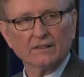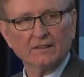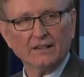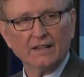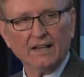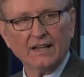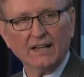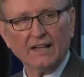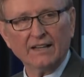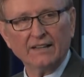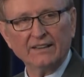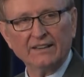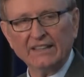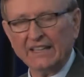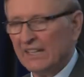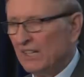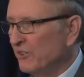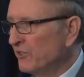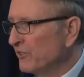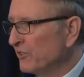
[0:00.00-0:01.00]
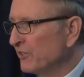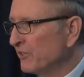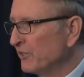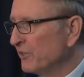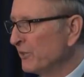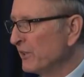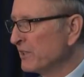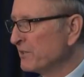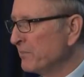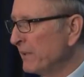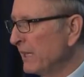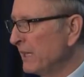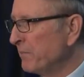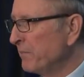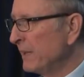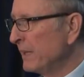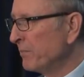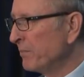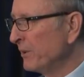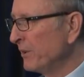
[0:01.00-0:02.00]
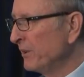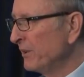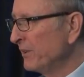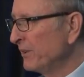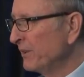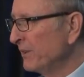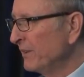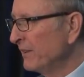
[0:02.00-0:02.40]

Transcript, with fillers: uh, these to as many people,